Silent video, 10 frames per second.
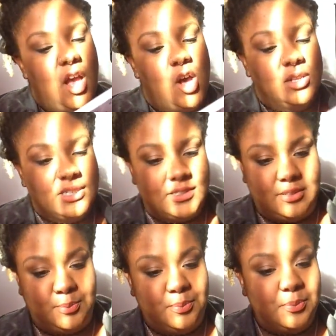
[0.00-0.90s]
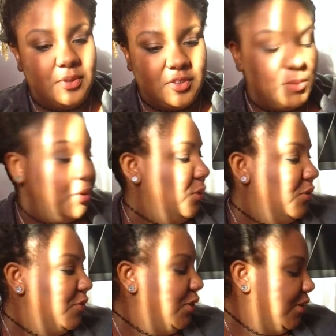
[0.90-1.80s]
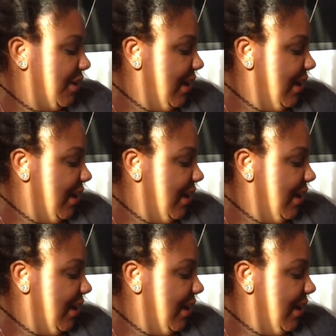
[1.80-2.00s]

Oh, this is beautiful.